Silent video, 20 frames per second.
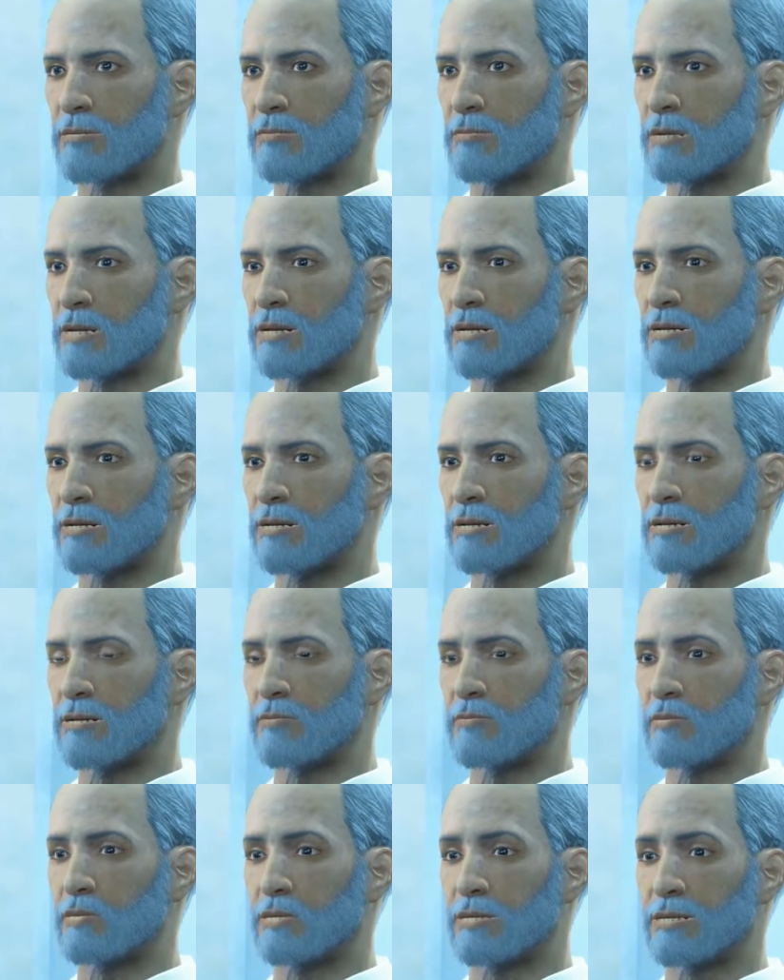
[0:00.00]
My
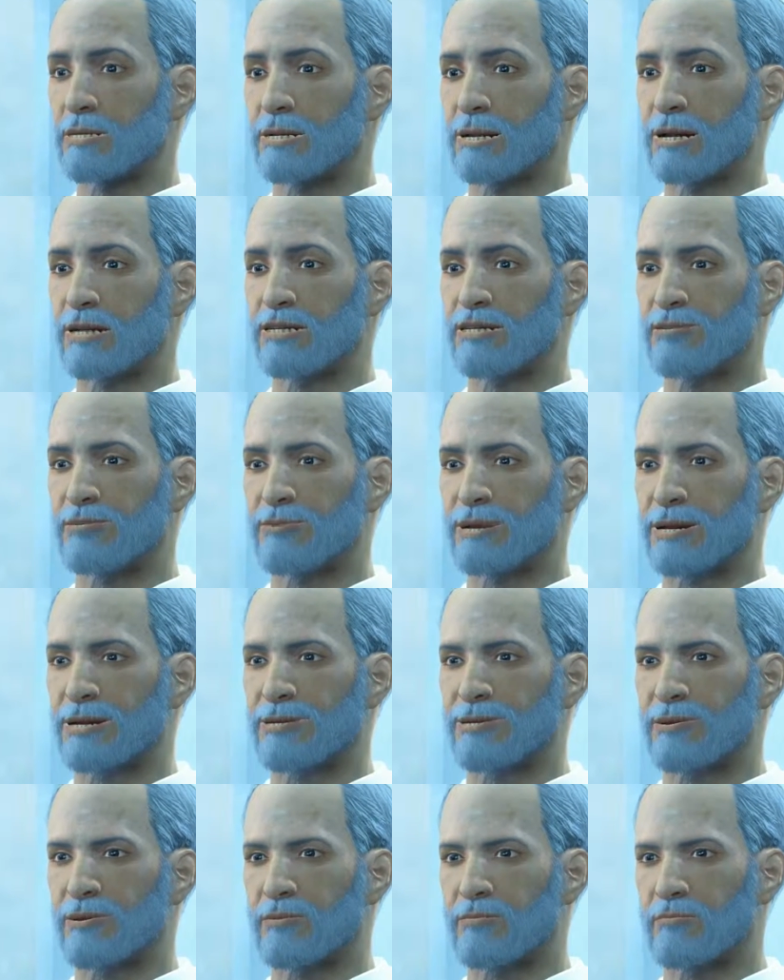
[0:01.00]
hard work has
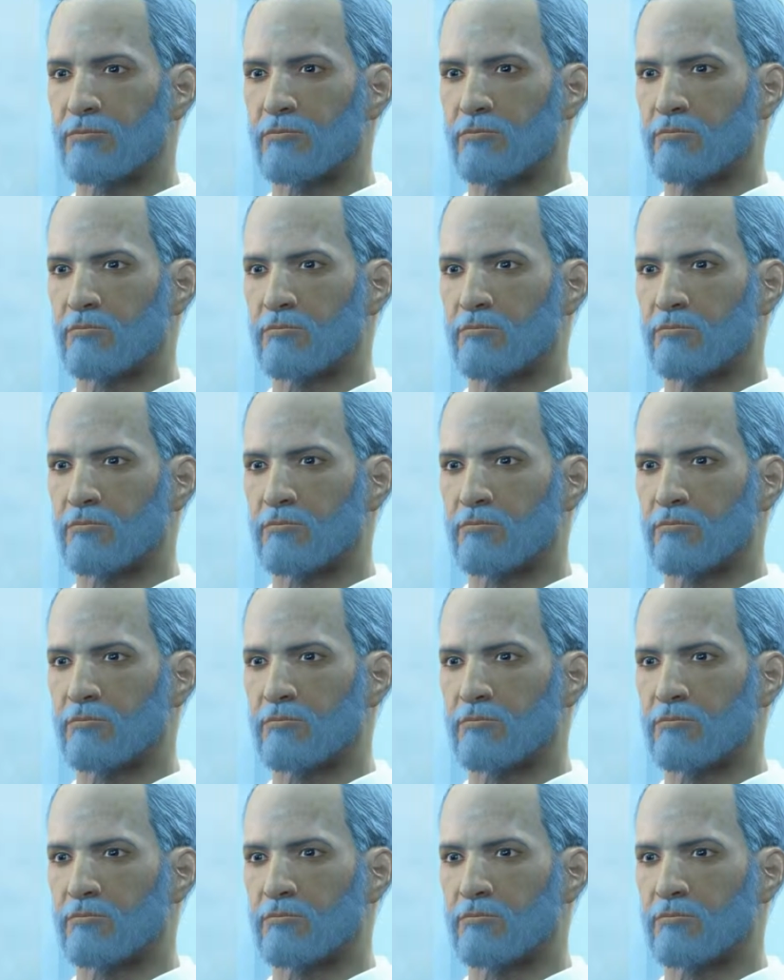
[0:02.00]
paid off.